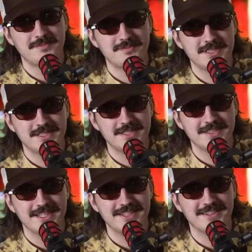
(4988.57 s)
He's a
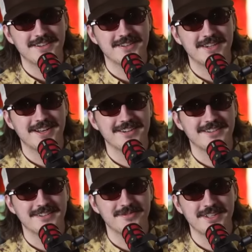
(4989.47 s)
Leonardo character. He's
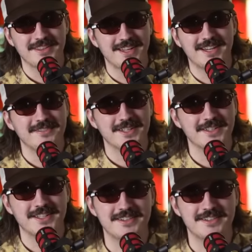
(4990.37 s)
probably lied about that shit.